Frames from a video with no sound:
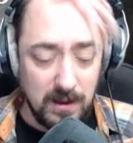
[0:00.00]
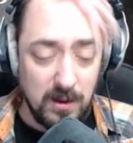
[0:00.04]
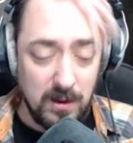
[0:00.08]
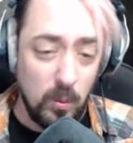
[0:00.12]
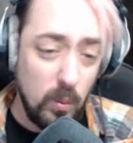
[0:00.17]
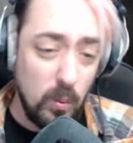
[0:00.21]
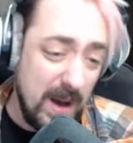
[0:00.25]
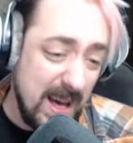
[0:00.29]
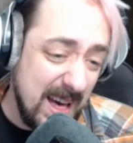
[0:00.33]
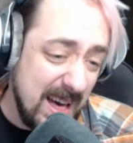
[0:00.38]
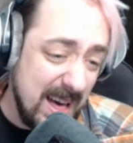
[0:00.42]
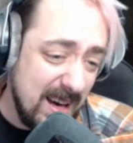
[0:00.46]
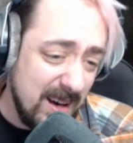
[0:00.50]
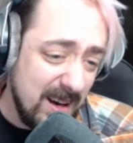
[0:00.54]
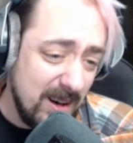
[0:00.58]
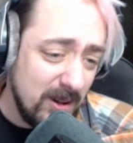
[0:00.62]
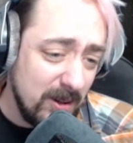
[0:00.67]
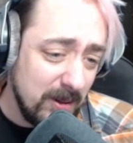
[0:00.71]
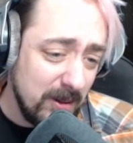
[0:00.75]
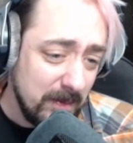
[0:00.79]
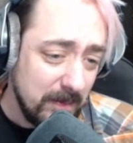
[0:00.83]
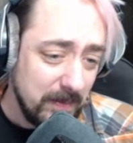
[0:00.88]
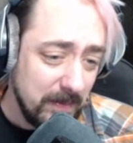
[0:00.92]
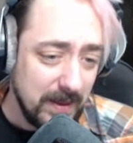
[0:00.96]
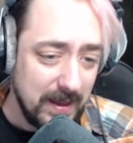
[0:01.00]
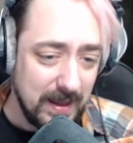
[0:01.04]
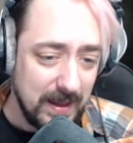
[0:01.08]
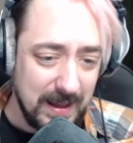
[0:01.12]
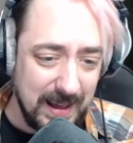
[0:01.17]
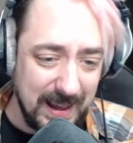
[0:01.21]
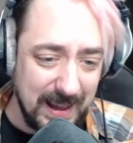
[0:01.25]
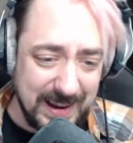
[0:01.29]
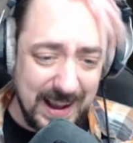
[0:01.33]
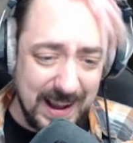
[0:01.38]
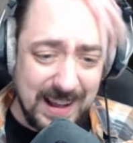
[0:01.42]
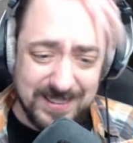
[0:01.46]
Well,
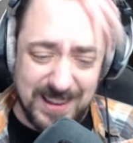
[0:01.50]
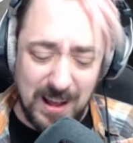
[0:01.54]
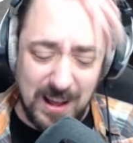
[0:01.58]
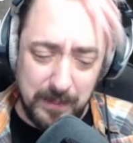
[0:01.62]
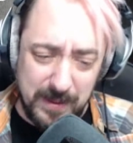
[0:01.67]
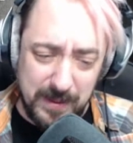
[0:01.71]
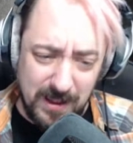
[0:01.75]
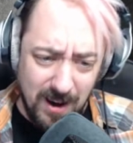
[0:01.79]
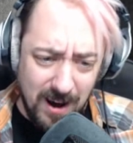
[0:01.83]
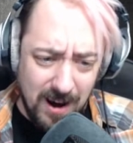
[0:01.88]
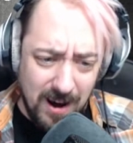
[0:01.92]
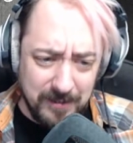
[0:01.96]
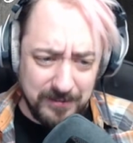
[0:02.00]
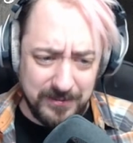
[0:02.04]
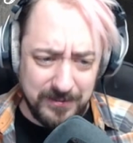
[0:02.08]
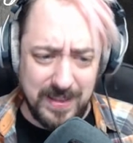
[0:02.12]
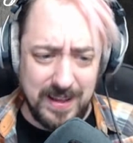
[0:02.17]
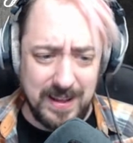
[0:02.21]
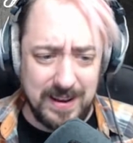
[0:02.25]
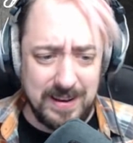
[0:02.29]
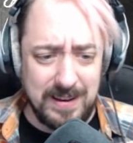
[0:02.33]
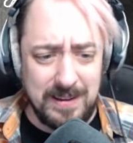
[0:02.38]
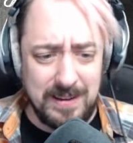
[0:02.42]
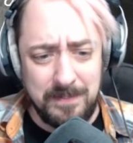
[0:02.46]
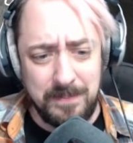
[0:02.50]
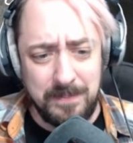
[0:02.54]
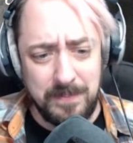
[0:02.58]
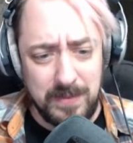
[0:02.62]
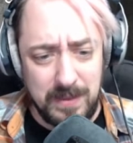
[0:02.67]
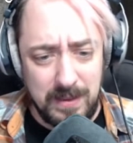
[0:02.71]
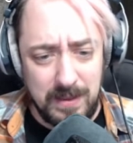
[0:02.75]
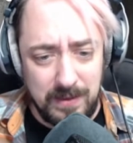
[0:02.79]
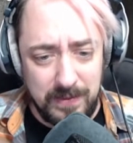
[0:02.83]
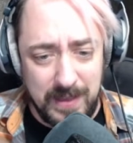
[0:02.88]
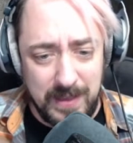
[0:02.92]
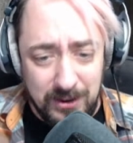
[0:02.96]
I guess I'll be off then.
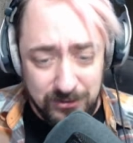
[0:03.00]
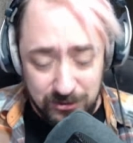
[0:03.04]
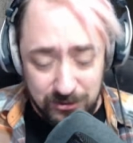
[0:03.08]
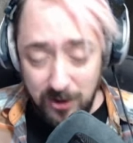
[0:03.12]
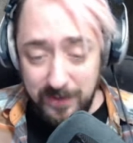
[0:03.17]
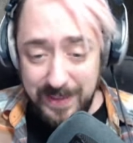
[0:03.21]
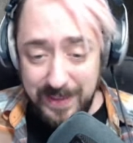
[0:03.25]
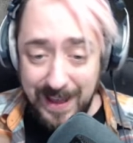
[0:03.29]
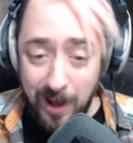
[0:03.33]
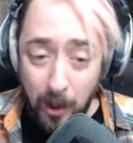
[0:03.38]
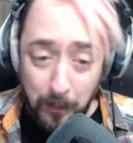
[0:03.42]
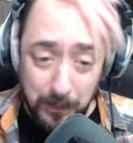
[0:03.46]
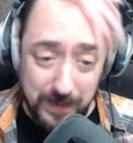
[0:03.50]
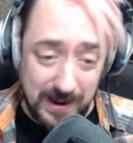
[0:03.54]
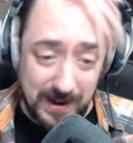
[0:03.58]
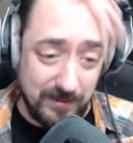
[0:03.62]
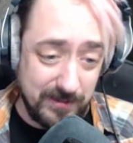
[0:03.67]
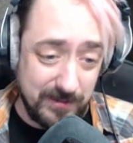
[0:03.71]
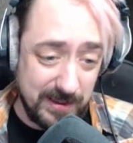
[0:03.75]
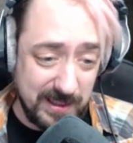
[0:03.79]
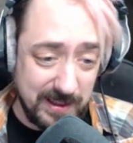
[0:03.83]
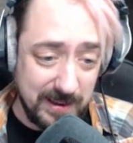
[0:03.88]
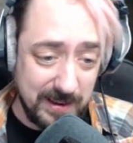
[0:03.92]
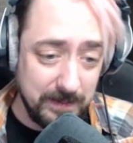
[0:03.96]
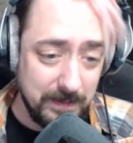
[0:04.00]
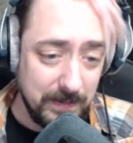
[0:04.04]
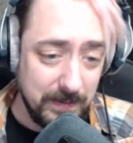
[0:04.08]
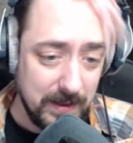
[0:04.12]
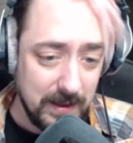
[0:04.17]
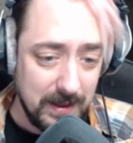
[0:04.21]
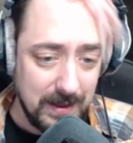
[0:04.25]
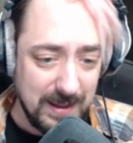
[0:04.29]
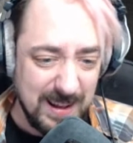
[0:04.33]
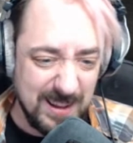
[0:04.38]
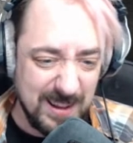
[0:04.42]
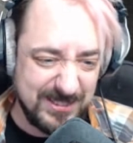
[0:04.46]
Thanks for all the help and everything.
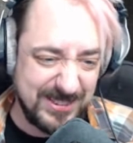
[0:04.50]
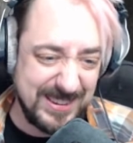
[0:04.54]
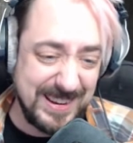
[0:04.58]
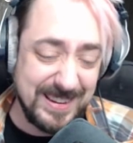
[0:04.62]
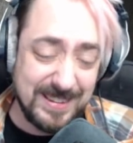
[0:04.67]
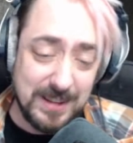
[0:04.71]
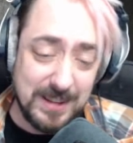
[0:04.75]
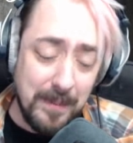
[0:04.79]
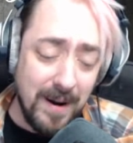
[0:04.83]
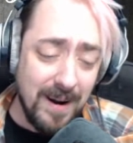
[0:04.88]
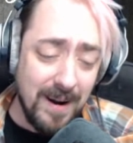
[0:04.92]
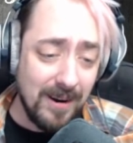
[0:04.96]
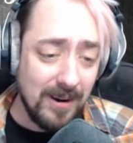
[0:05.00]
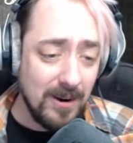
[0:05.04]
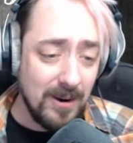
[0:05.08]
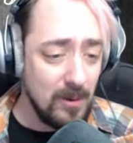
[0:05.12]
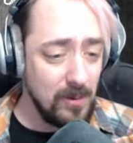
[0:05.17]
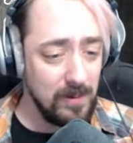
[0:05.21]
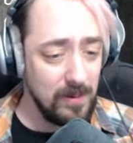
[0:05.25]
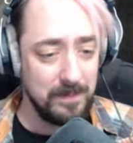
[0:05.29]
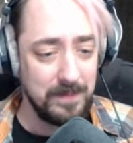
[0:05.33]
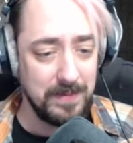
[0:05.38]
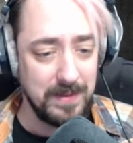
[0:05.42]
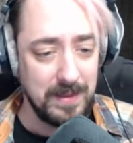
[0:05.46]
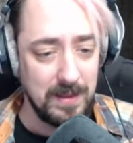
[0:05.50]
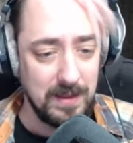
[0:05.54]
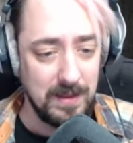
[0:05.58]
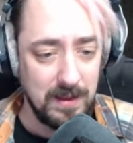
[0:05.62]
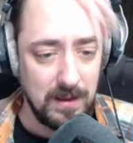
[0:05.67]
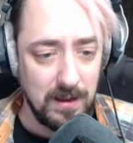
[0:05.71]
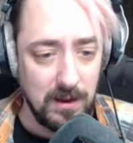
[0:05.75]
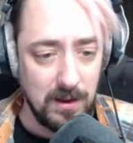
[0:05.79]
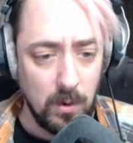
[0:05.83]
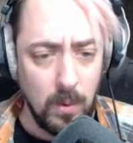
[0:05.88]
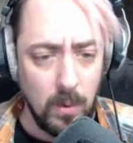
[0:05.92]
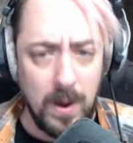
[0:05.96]
I'll see you tomorrow.
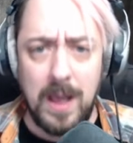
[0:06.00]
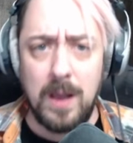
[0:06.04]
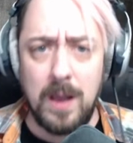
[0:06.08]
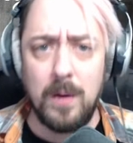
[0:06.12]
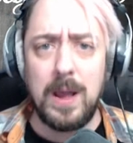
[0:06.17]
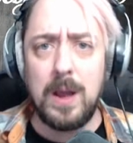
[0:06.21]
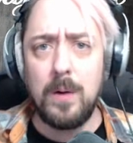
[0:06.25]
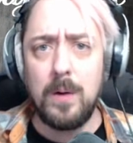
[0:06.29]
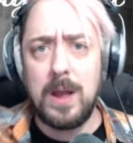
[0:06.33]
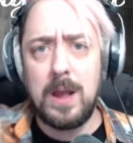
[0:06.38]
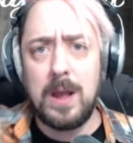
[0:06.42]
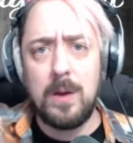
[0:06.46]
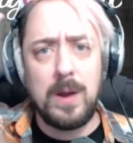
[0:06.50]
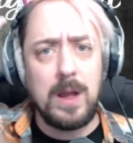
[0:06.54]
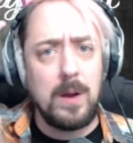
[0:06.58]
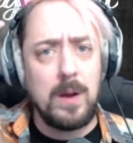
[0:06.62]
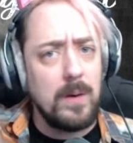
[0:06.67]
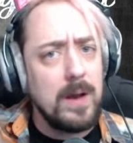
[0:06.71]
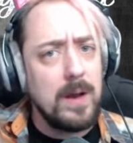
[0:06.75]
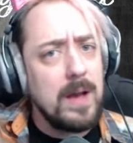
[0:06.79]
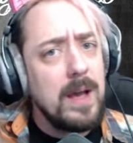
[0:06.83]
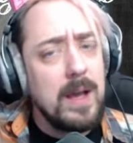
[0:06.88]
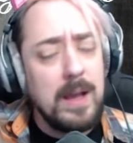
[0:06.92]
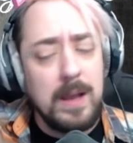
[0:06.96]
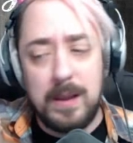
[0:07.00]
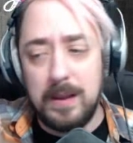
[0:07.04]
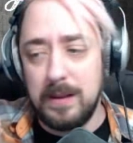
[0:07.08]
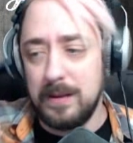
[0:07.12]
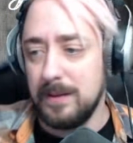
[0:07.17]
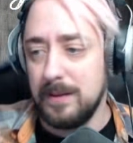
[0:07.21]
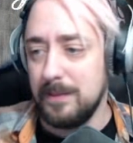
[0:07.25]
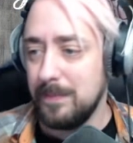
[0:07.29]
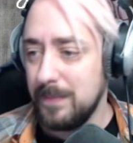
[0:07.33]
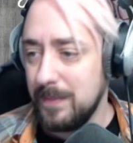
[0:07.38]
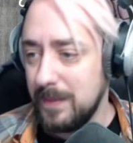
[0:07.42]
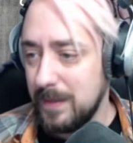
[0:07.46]
Wait.
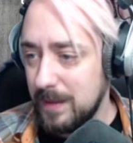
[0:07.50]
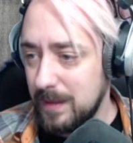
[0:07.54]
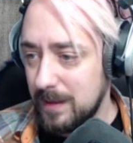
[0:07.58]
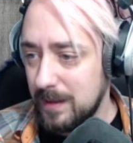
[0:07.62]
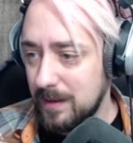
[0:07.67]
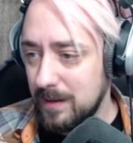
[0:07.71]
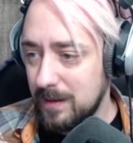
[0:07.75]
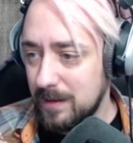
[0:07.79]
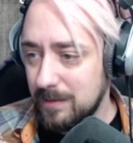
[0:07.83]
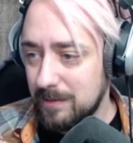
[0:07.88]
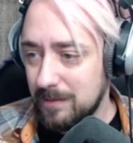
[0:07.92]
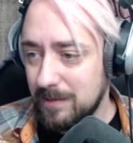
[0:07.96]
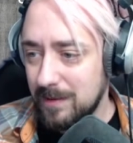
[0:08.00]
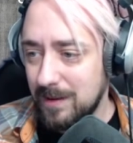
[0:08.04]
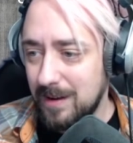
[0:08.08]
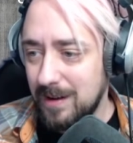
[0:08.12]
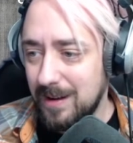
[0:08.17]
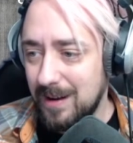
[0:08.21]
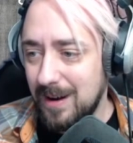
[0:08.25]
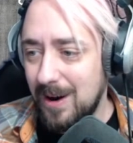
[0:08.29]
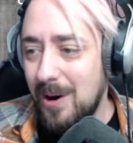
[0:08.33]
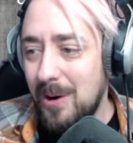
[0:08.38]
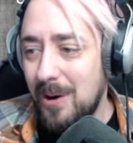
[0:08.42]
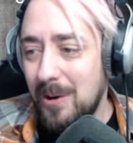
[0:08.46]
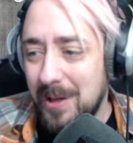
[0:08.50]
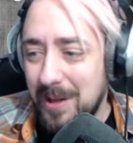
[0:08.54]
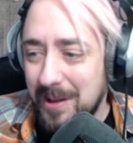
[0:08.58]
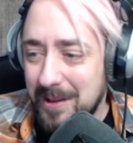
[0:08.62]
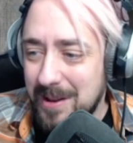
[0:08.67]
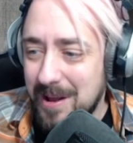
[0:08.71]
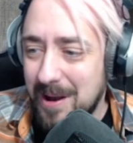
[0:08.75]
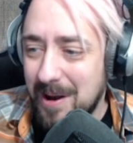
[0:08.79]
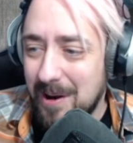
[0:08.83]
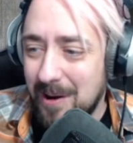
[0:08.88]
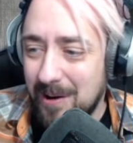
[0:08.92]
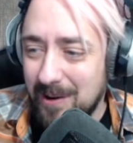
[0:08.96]
Oh,
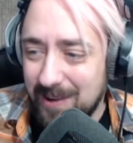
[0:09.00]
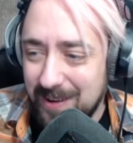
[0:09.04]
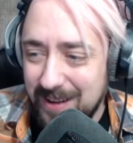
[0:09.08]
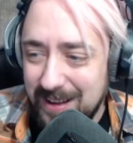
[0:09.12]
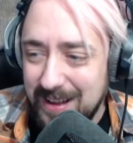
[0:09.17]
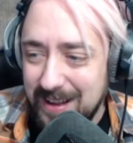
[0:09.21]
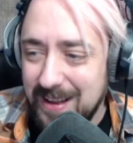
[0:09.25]
no.